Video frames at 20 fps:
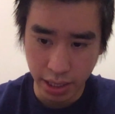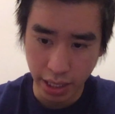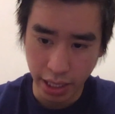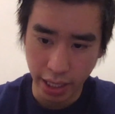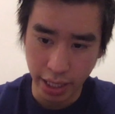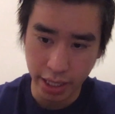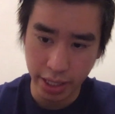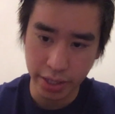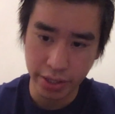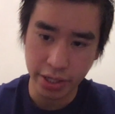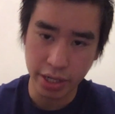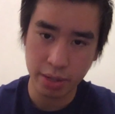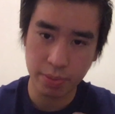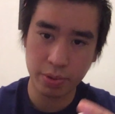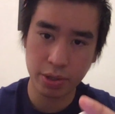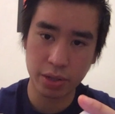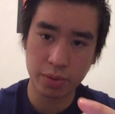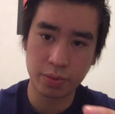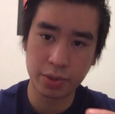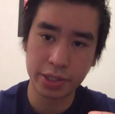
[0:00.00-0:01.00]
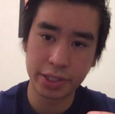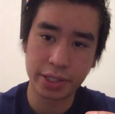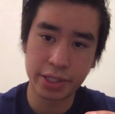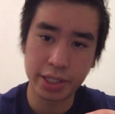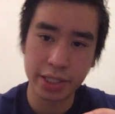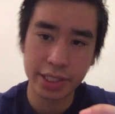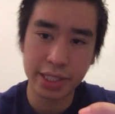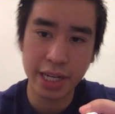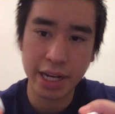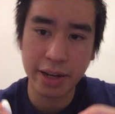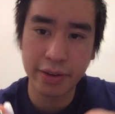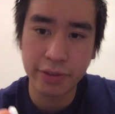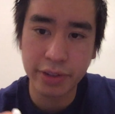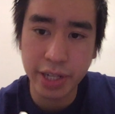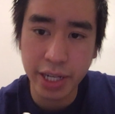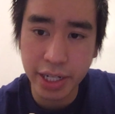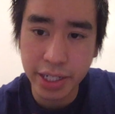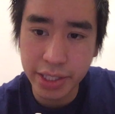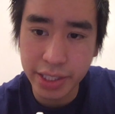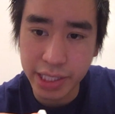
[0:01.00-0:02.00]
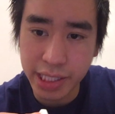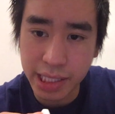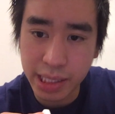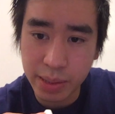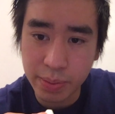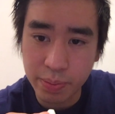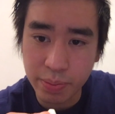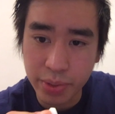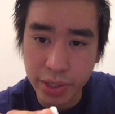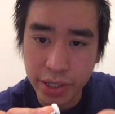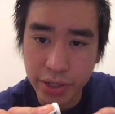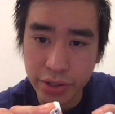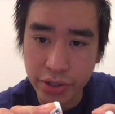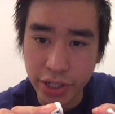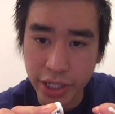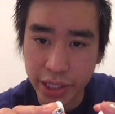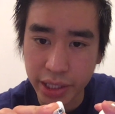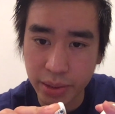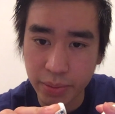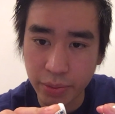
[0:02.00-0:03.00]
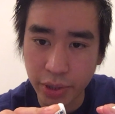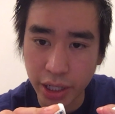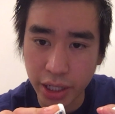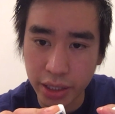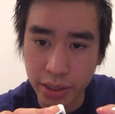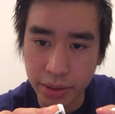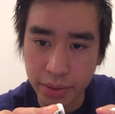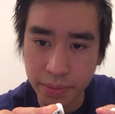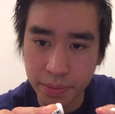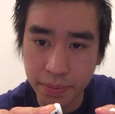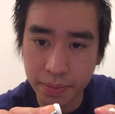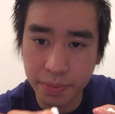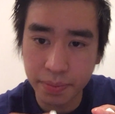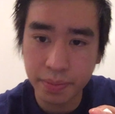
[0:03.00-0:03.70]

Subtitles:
And the AirPod 1s does have kind of the speaker at the bottom,